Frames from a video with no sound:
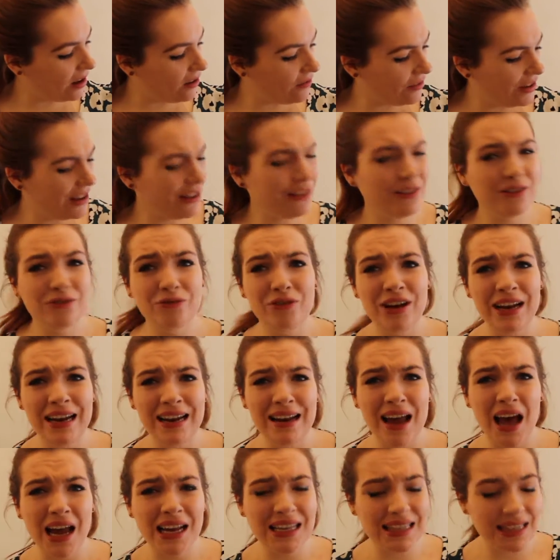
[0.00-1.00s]
out of it is just really
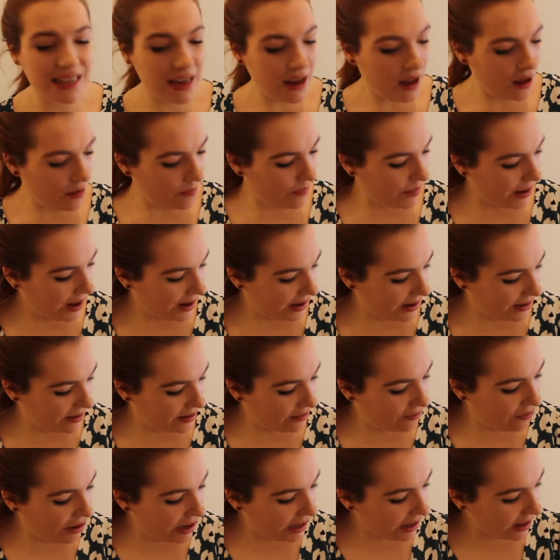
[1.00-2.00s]
nice. But
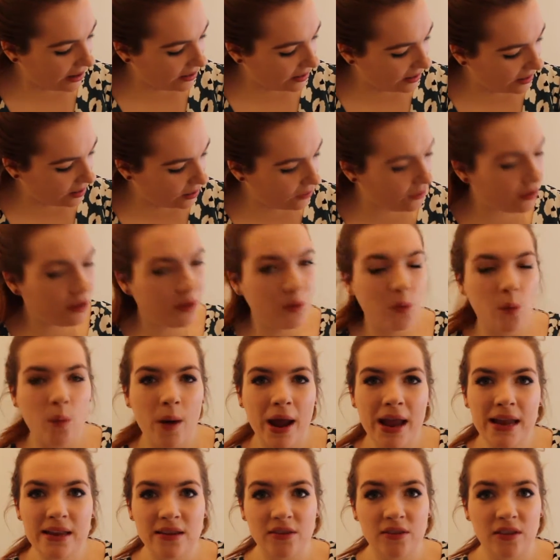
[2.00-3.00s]
the
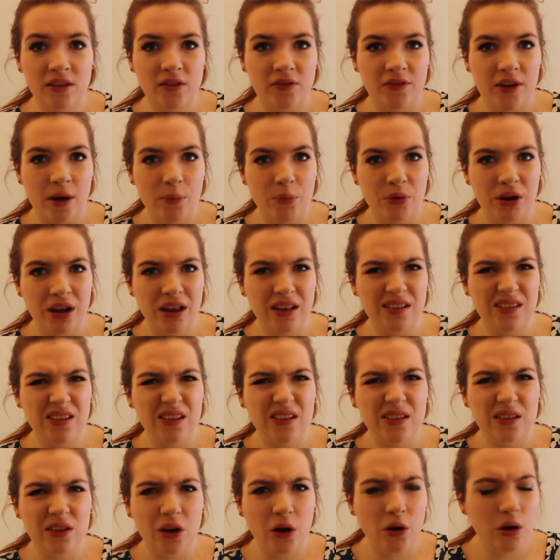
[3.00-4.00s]
weight of this fabric is
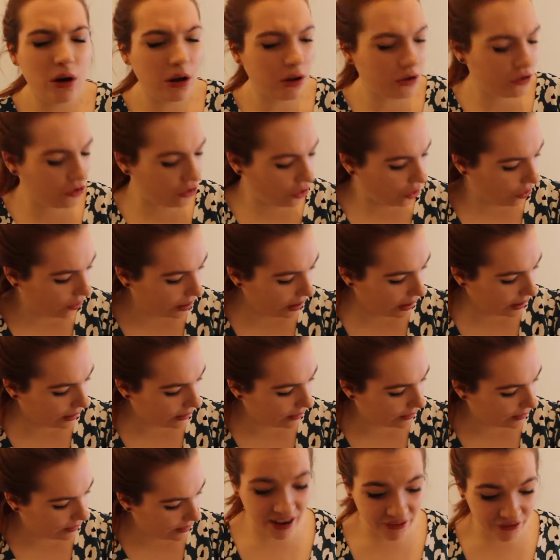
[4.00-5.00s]
just so
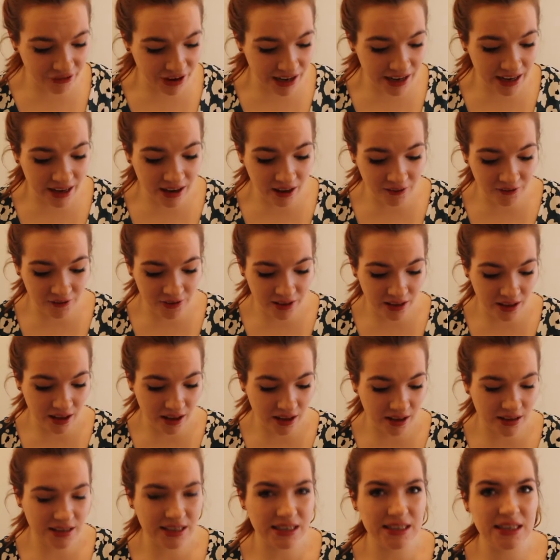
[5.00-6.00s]
luxurious. I really love
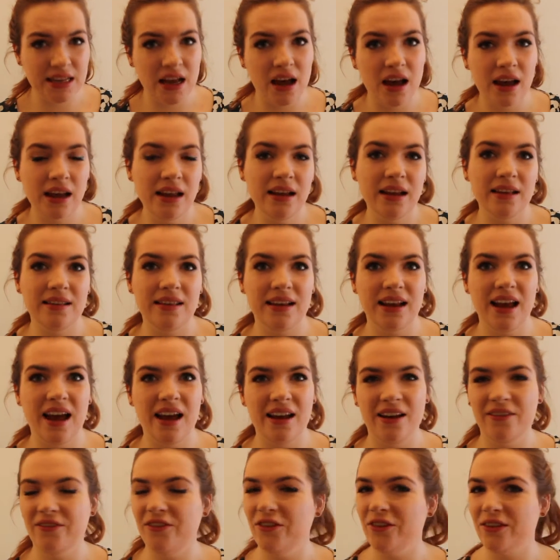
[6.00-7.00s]
the design because it
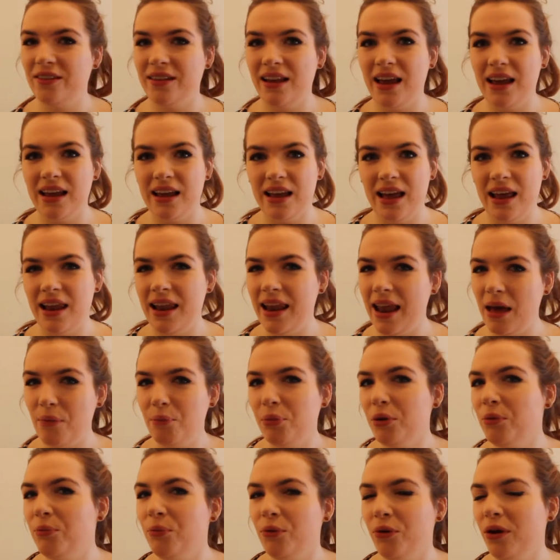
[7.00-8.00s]
kind of looks like a
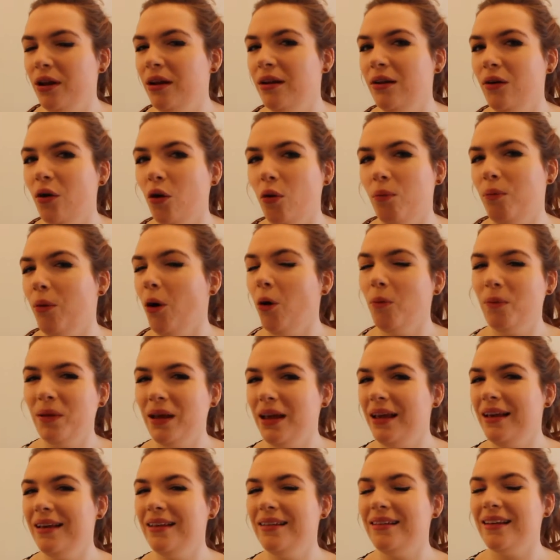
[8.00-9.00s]
leopard print or
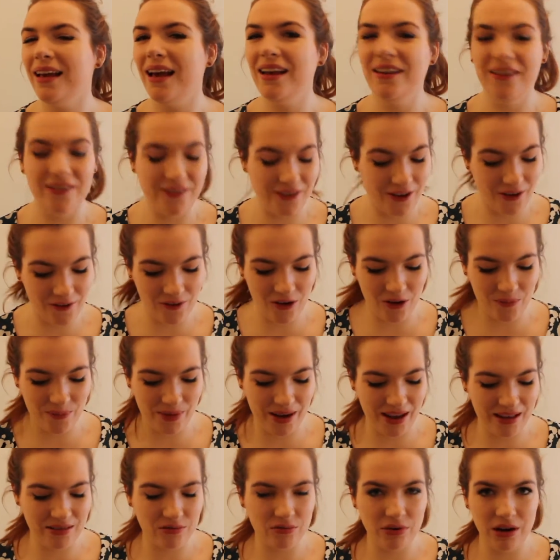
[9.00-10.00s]
poppies. I don't know what,
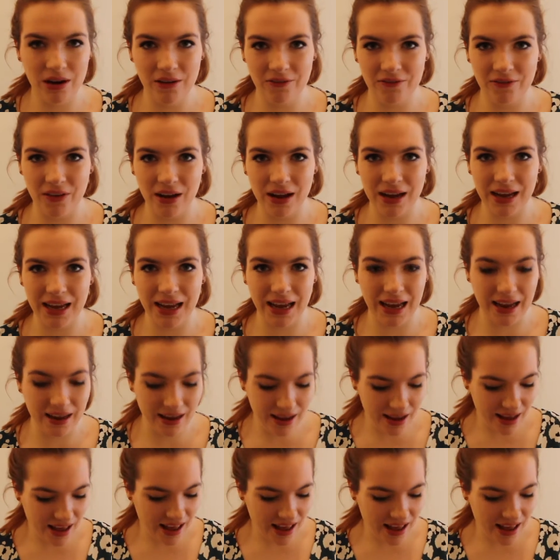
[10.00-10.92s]
but it's really funky,